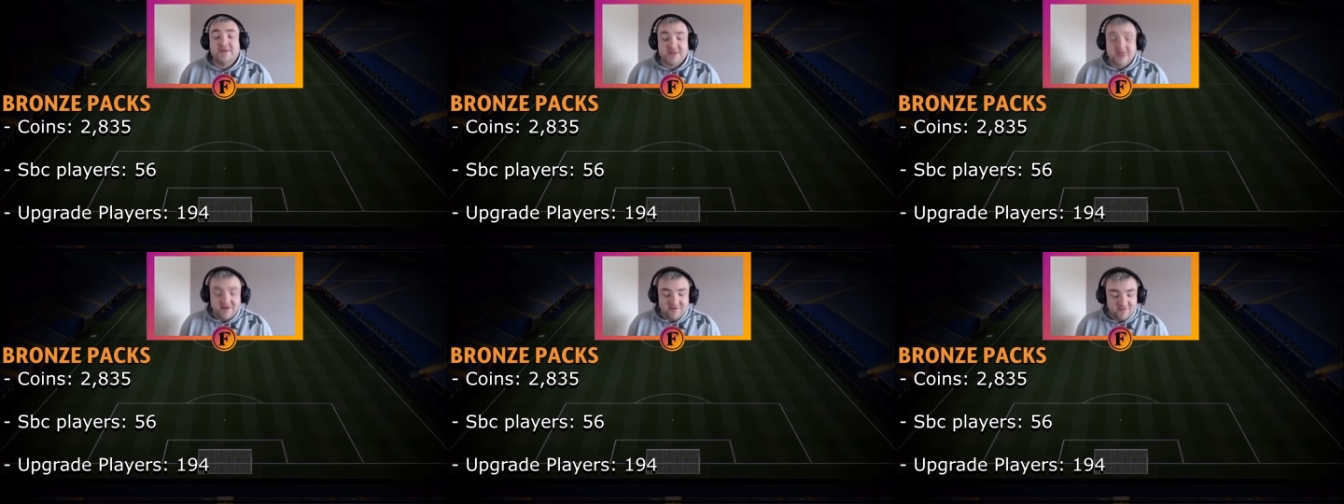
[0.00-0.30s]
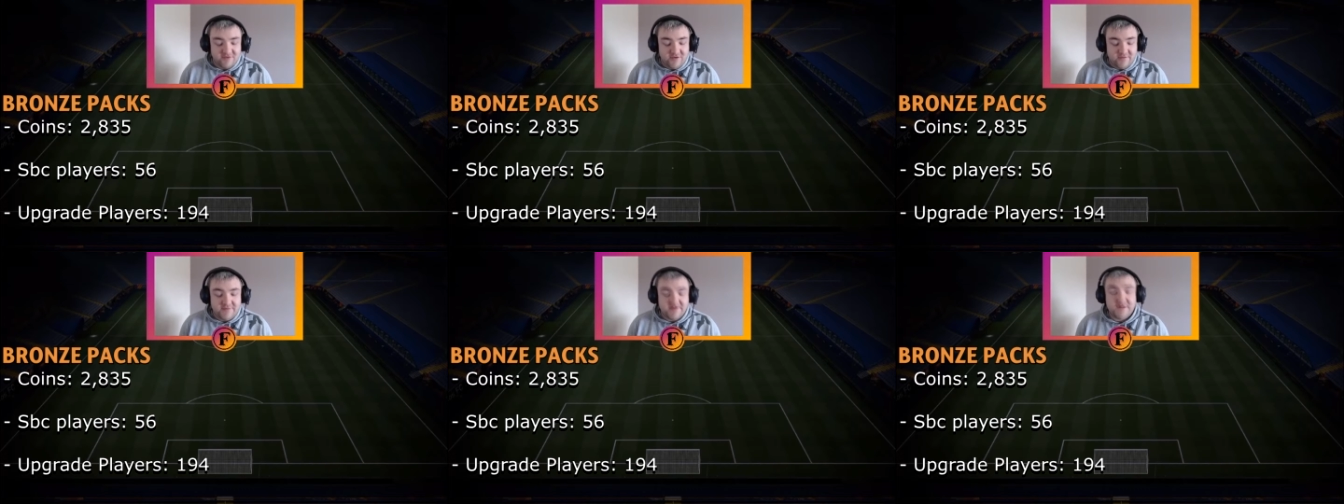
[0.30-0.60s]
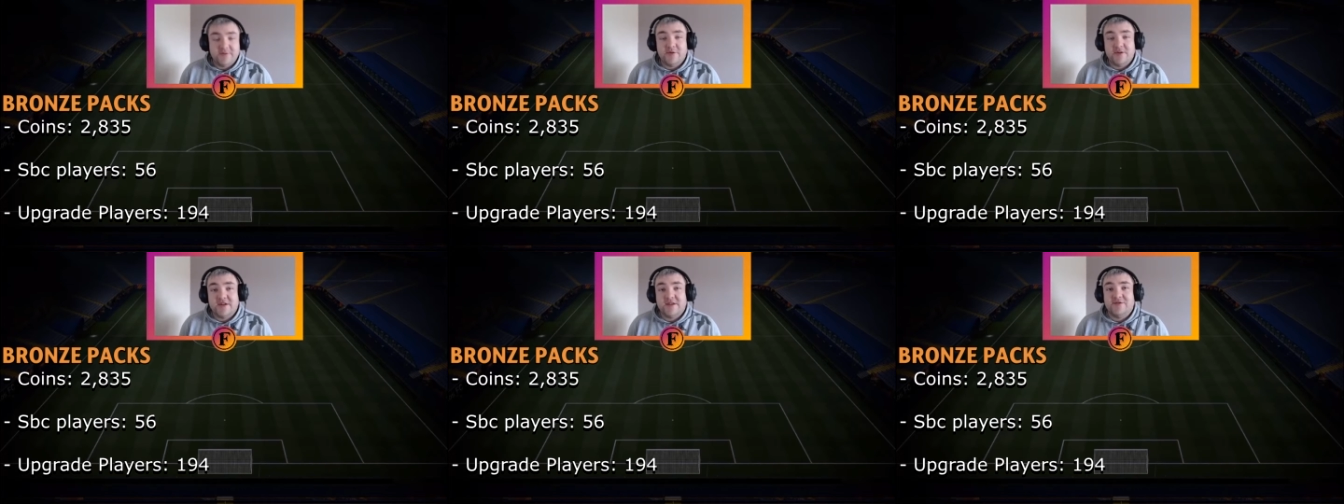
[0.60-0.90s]
that roughly
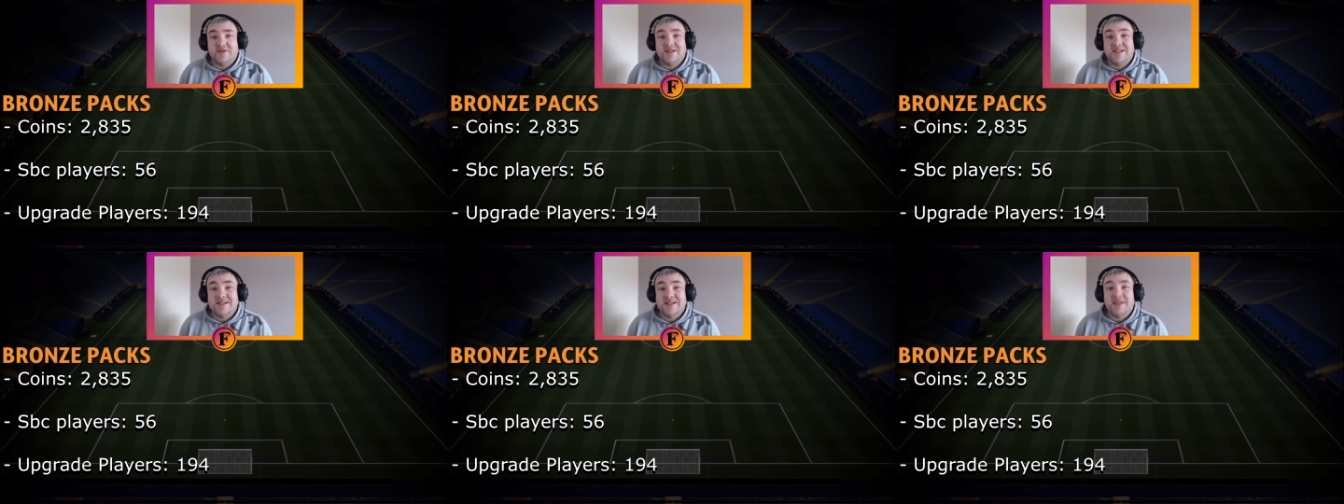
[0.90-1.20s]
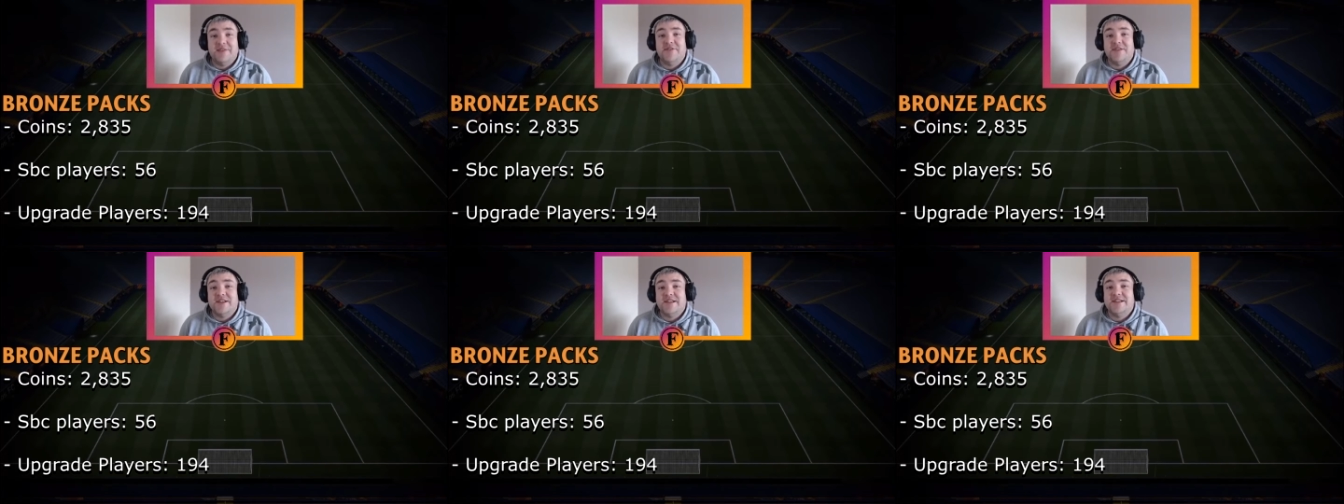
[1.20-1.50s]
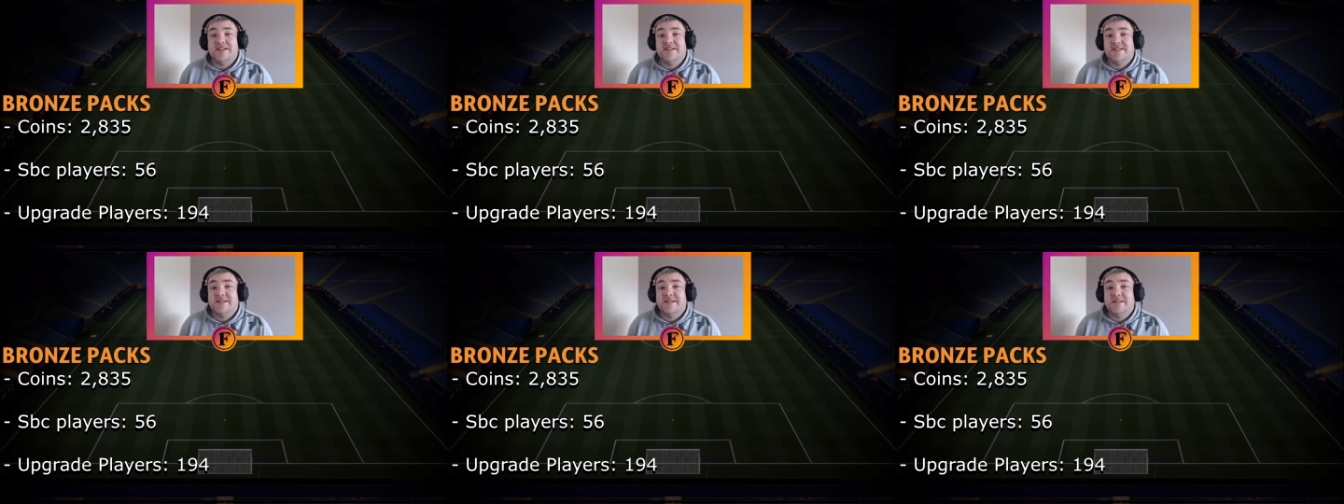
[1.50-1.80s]
will give us
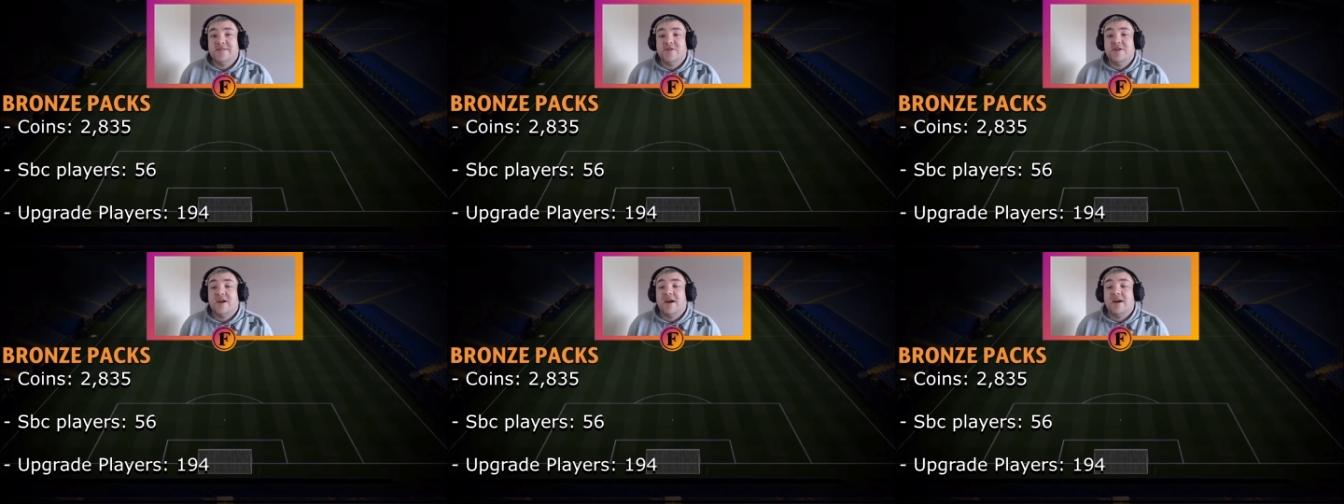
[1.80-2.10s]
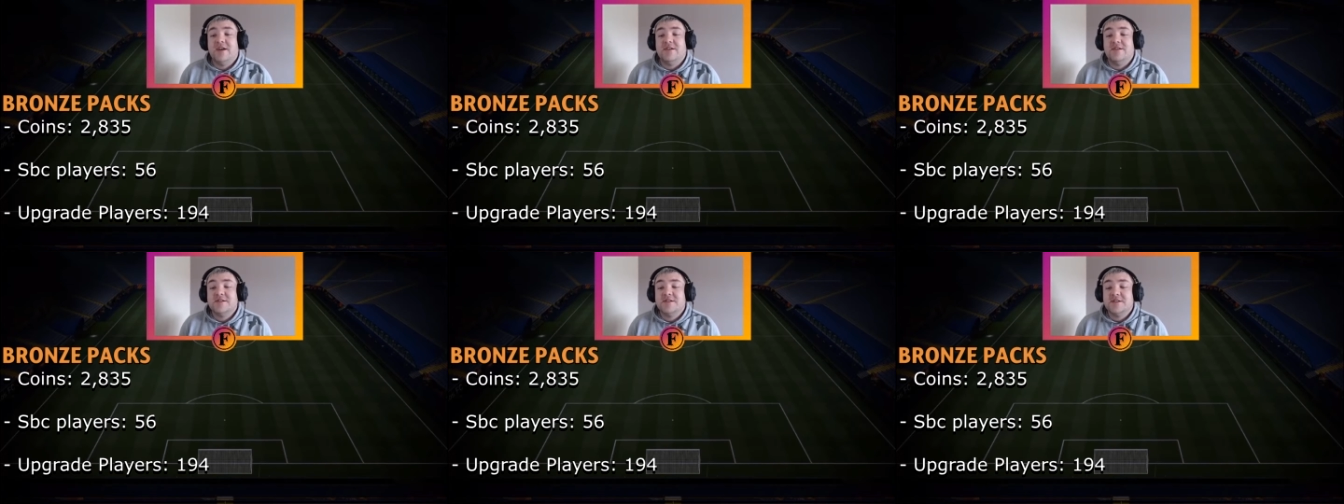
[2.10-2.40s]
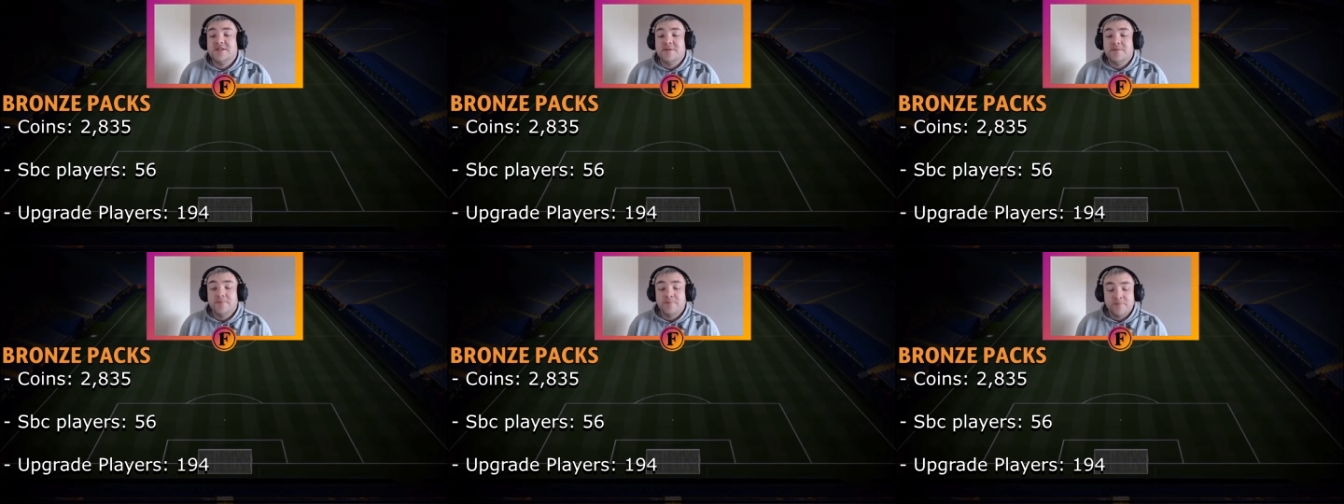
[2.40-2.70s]
seventeen silver cards.